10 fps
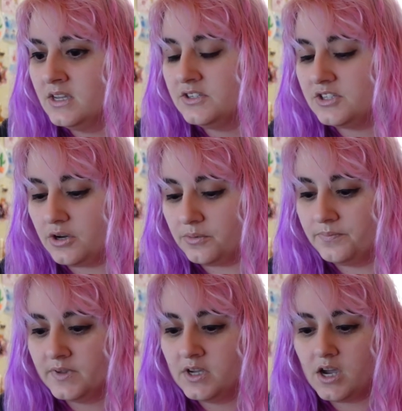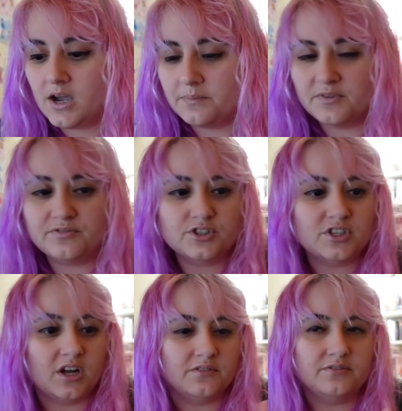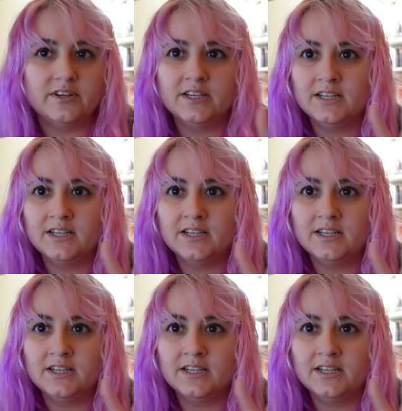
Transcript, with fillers: So, um, first off,